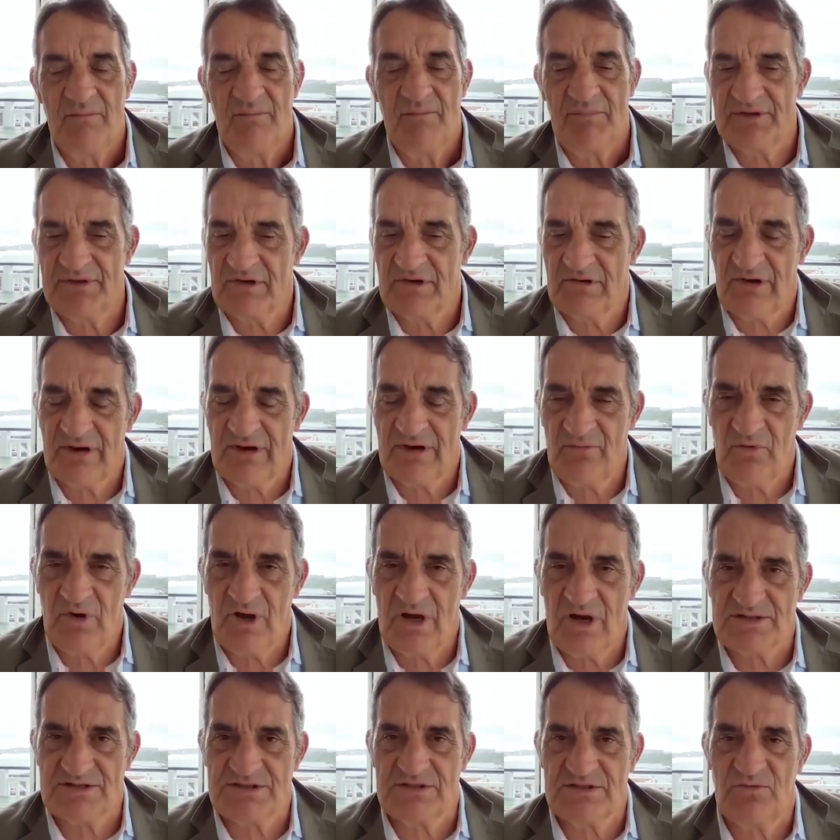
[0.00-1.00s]
But the great
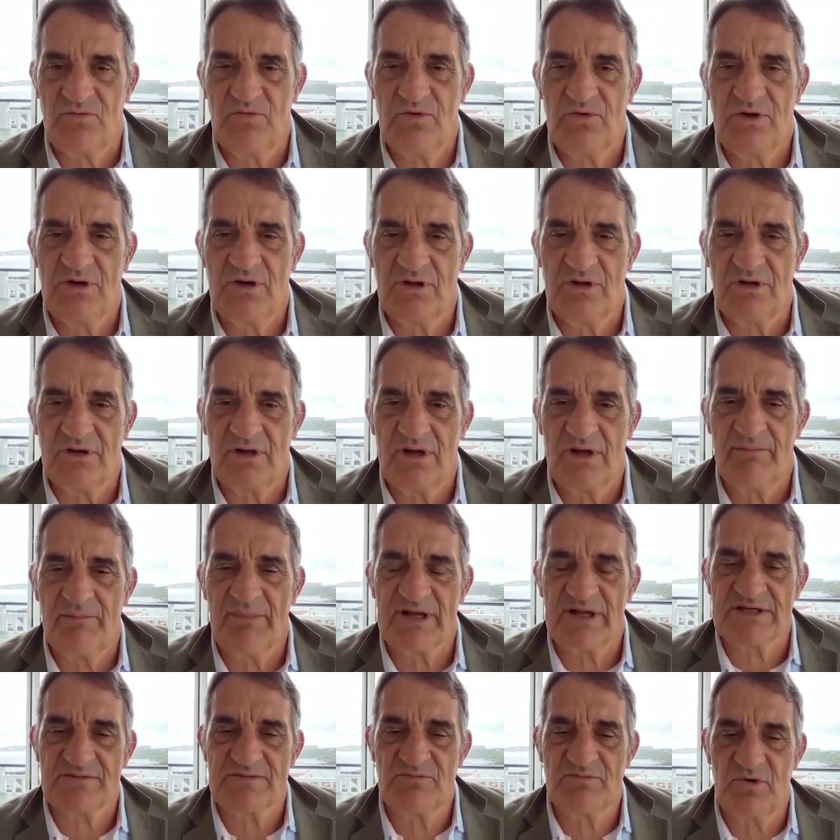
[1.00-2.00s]
wines of the world are
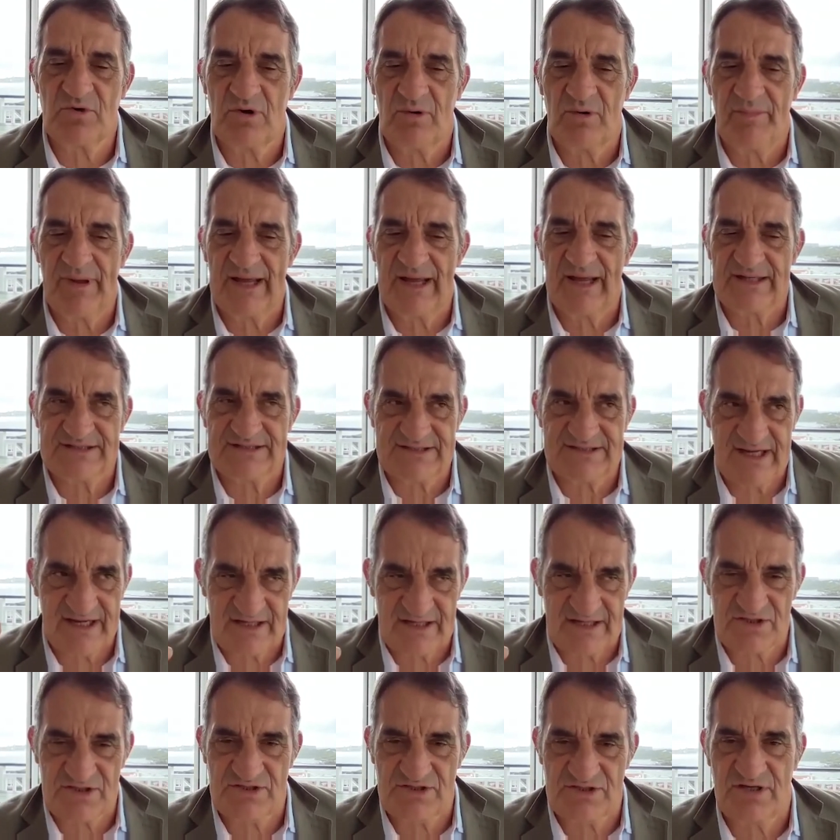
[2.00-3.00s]
much more about
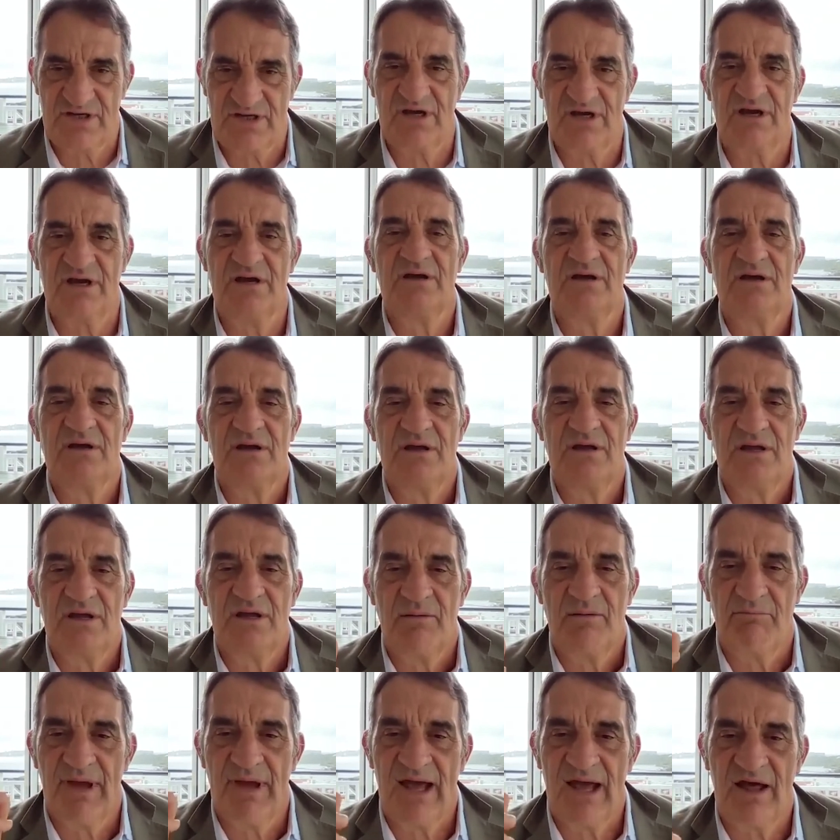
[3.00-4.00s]
texture,
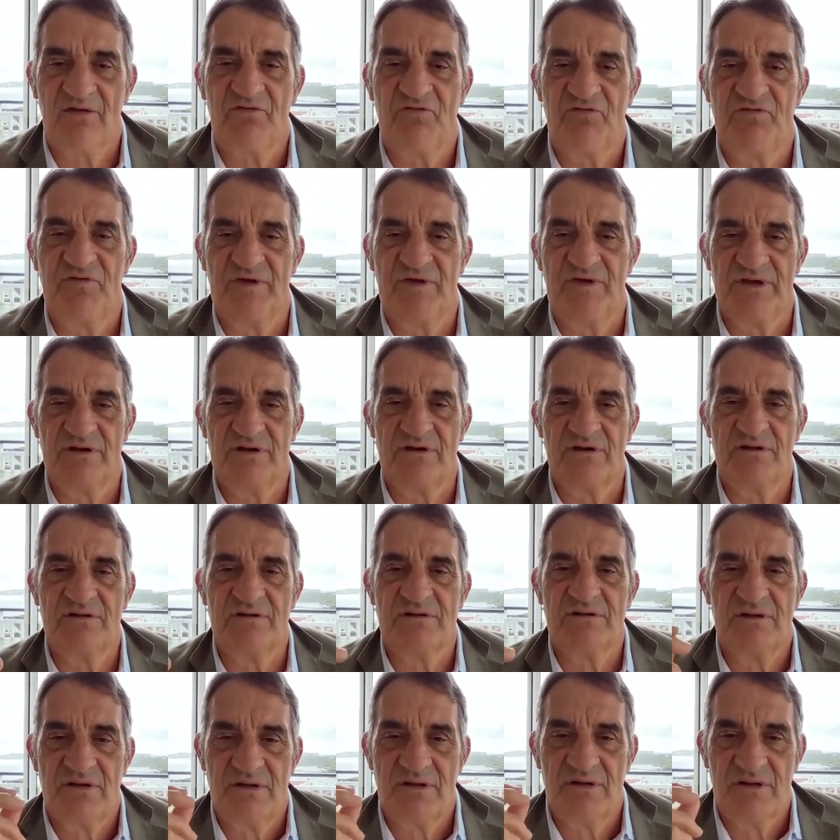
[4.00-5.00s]

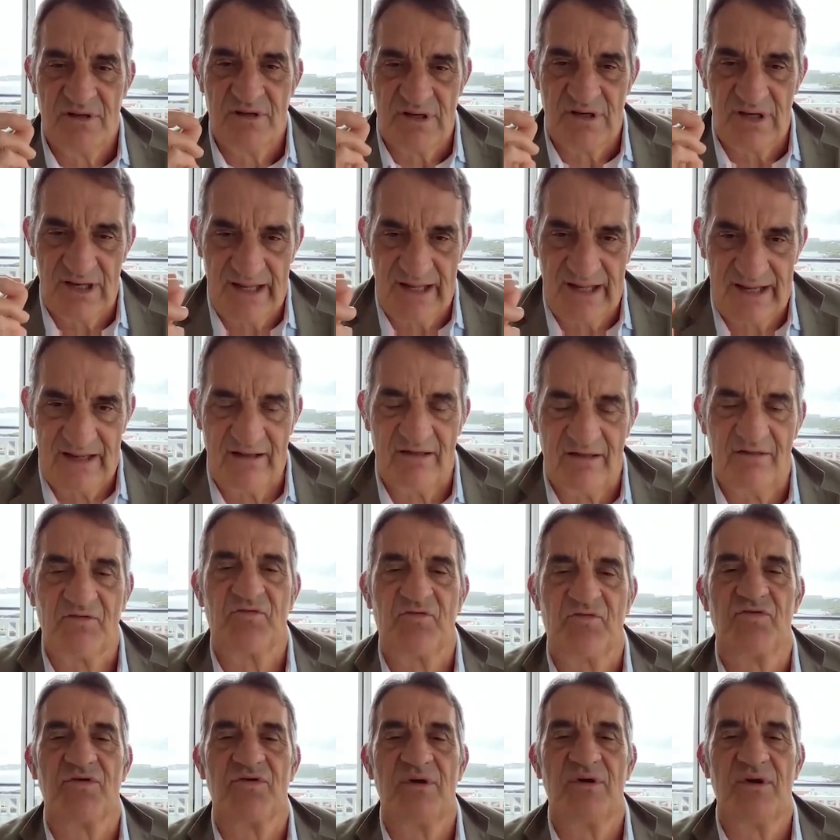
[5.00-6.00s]
mouthfeel,
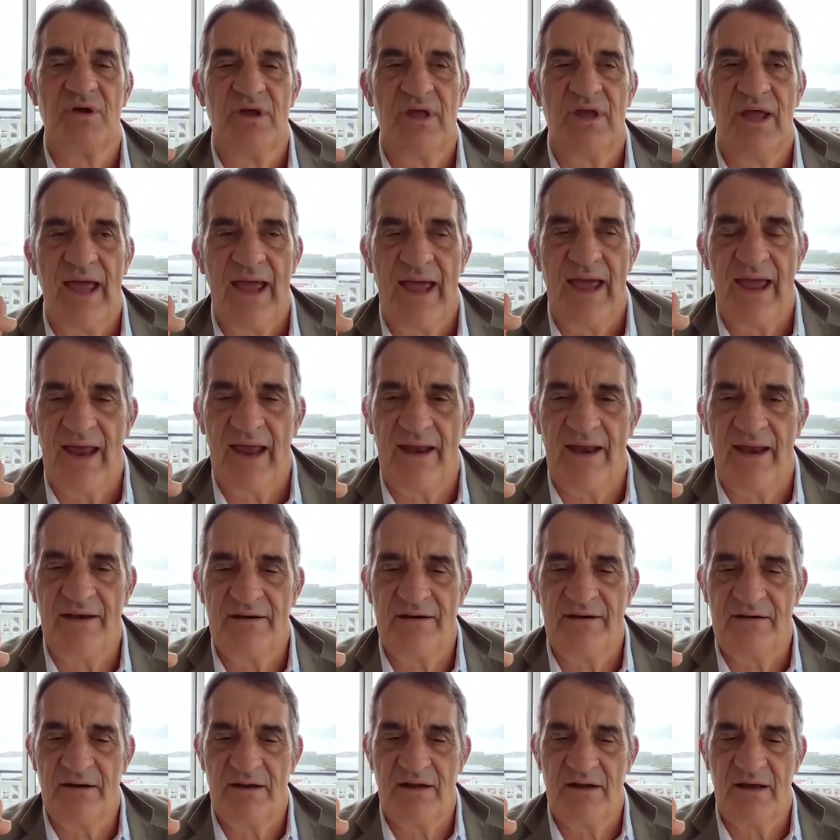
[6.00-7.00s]
length.
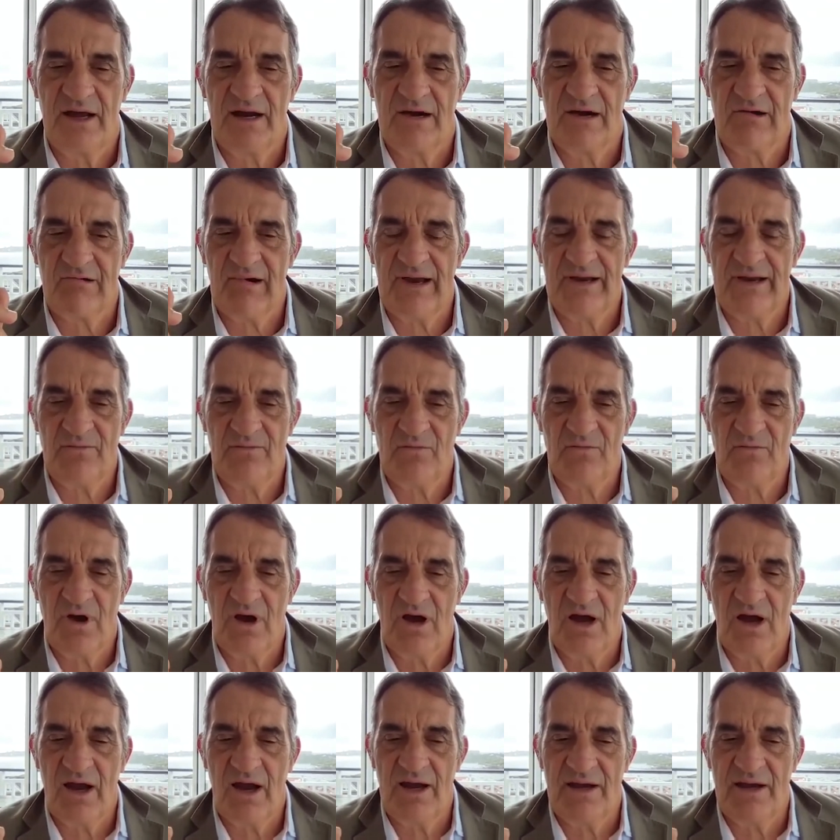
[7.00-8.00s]
And a great
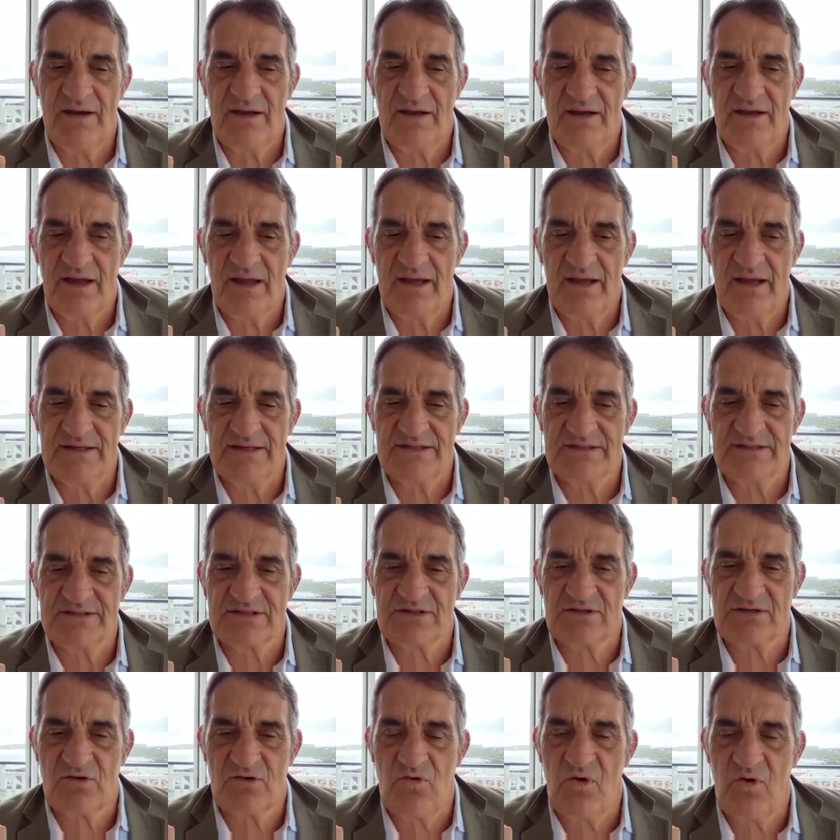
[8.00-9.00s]
wine
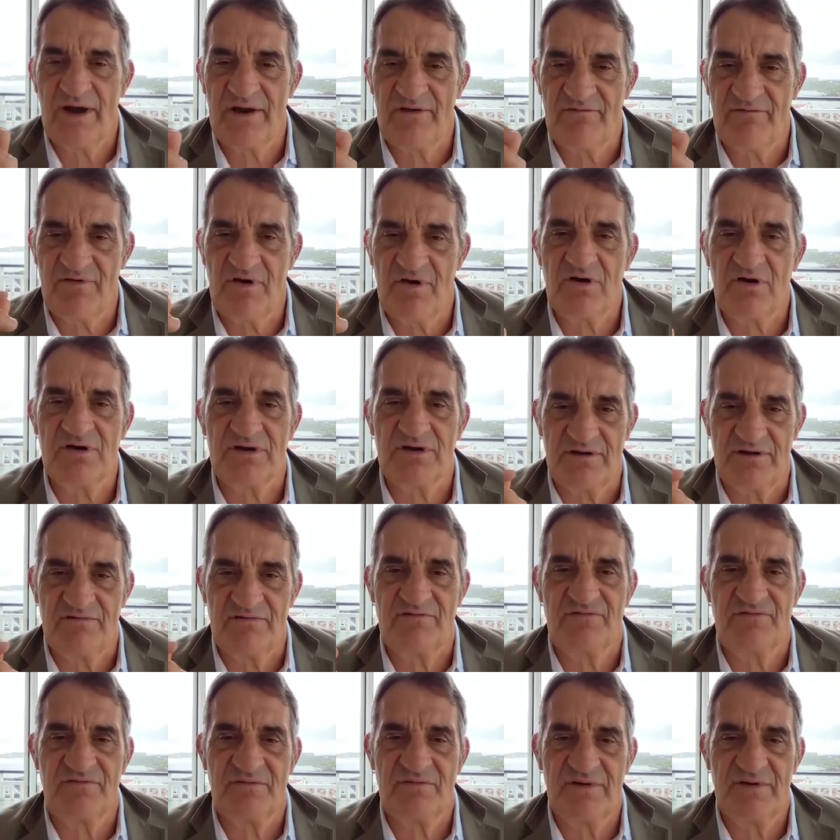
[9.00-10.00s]
is quite
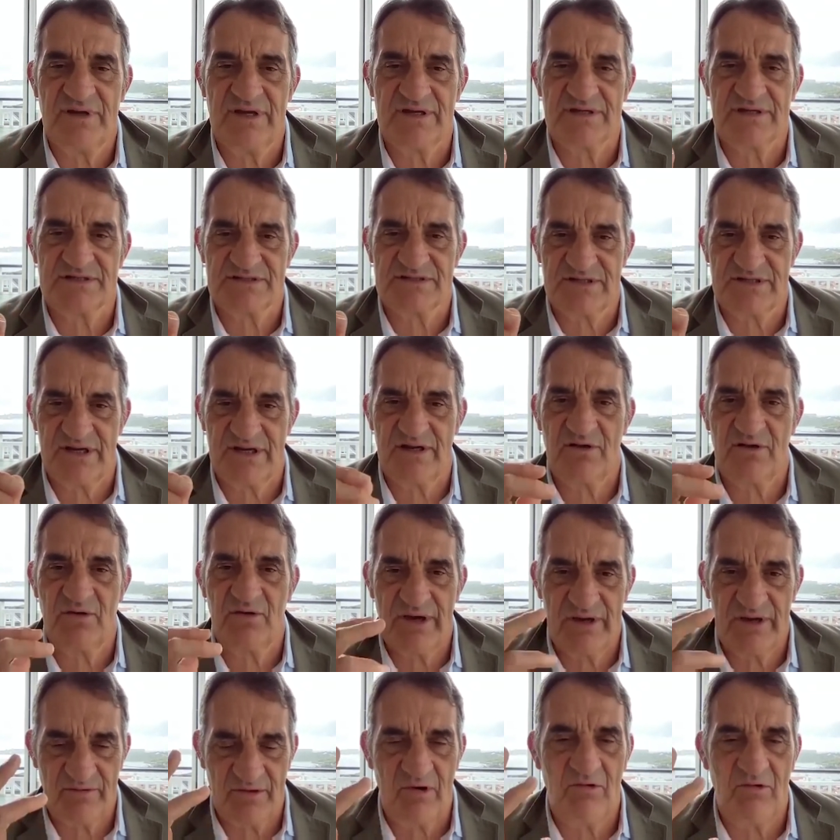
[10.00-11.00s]
evocative. It
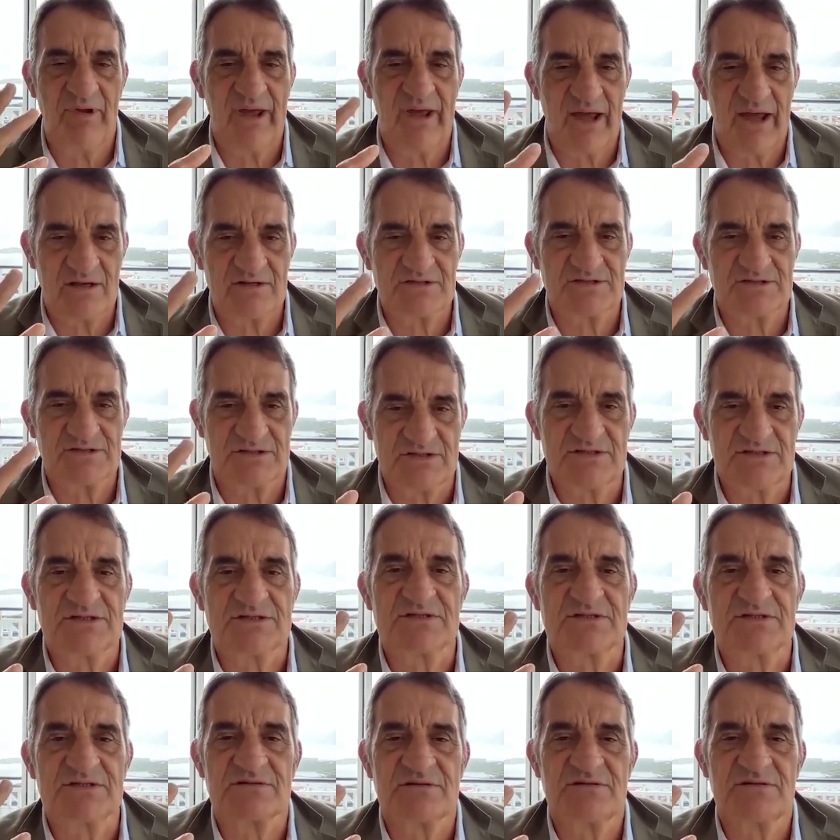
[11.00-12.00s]

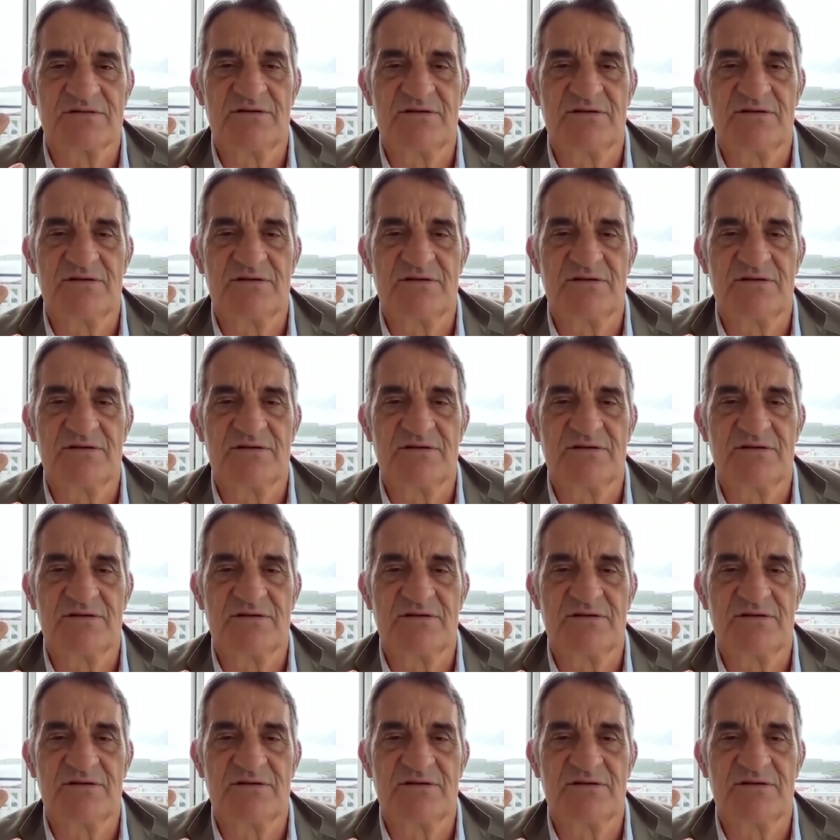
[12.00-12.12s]
arouses